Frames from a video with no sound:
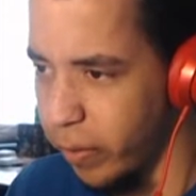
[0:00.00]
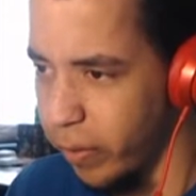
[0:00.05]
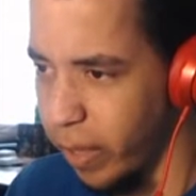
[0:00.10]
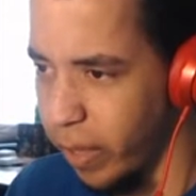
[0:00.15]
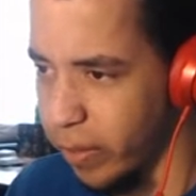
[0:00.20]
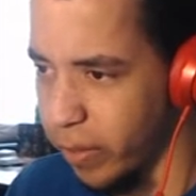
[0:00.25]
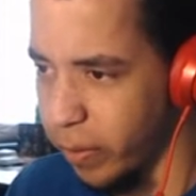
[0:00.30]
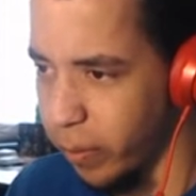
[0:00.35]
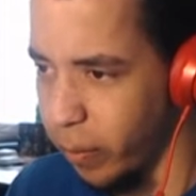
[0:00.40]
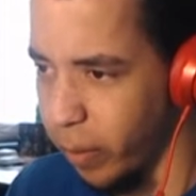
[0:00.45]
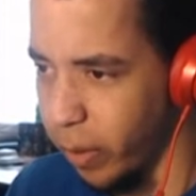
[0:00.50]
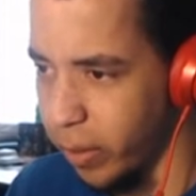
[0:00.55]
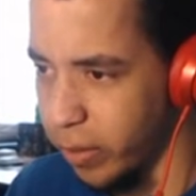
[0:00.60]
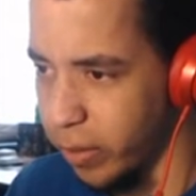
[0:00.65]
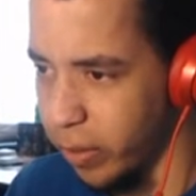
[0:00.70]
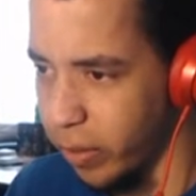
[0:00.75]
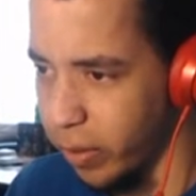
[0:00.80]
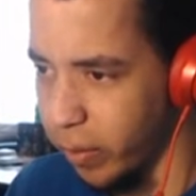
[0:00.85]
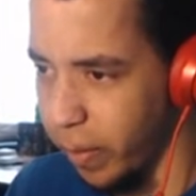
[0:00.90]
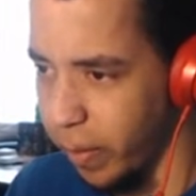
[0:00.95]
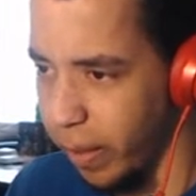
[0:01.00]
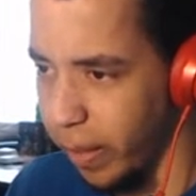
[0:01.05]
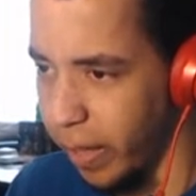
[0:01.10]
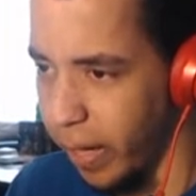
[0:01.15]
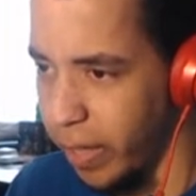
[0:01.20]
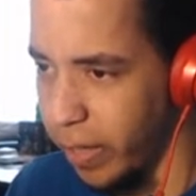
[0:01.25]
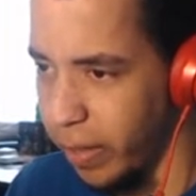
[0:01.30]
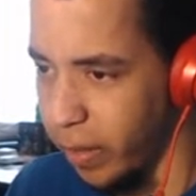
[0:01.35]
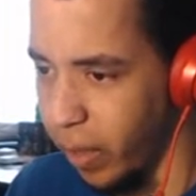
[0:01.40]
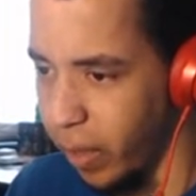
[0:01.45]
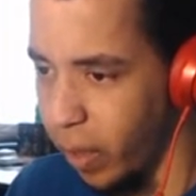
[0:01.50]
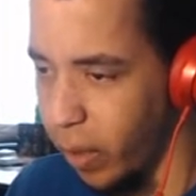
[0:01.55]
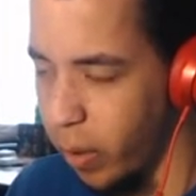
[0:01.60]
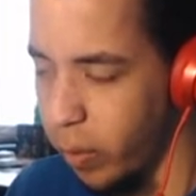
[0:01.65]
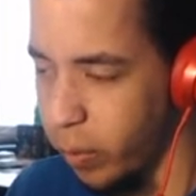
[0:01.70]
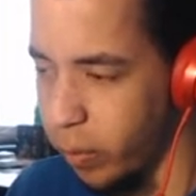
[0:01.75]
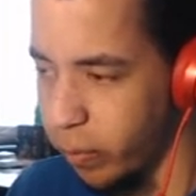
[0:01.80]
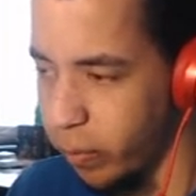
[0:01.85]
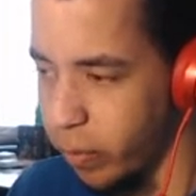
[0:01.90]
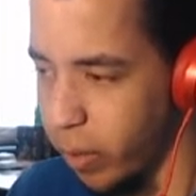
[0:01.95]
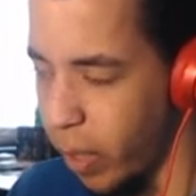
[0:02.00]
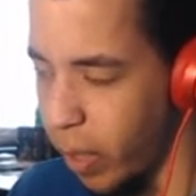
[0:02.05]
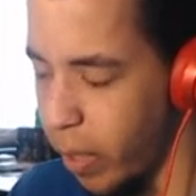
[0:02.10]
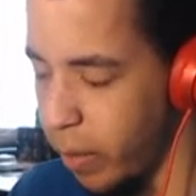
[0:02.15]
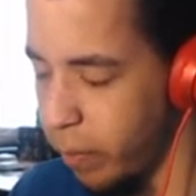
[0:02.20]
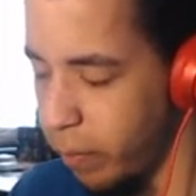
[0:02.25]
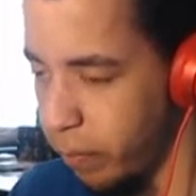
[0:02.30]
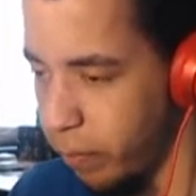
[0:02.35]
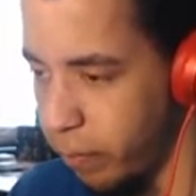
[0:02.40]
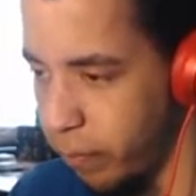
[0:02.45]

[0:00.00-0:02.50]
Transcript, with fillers: You got some work to do, my guy. Oh, sorry.